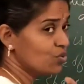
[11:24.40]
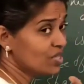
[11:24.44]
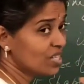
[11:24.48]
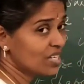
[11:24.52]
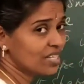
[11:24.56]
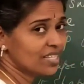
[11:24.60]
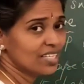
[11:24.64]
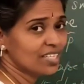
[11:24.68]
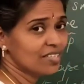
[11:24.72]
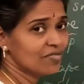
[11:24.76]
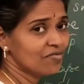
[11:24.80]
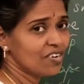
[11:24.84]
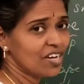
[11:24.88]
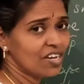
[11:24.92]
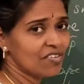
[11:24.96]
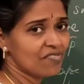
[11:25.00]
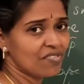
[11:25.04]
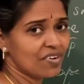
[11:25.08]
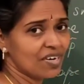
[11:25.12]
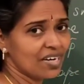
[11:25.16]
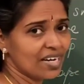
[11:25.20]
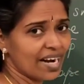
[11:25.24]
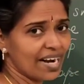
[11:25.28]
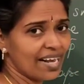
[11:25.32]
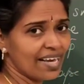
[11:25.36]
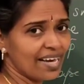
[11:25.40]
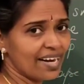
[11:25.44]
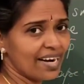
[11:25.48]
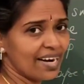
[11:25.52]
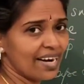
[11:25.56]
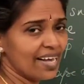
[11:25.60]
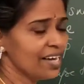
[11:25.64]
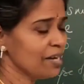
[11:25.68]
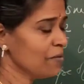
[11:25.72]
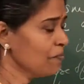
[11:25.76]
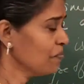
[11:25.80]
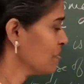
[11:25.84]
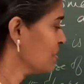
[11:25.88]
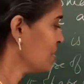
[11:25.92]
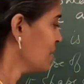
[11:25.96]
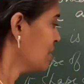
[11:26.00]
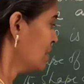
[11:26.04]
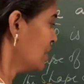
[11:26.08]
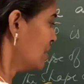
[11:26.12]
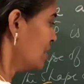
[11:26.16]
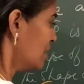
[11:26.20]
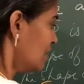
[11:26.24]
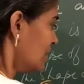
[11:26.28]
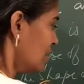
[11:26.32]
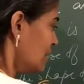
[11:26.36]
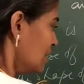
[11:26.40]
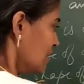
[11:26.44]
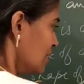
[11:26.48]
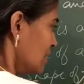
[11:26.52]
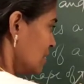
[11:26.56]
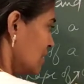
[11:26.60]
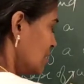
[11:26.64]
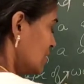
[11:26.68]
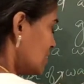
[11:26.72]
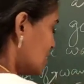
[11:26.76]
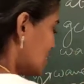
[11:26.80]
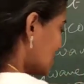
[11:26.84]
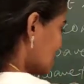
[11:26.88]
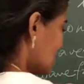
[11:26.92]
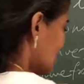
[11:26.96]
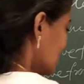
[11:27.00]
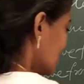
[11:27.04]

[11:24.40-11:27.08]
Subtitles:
the term wavefront clearly, is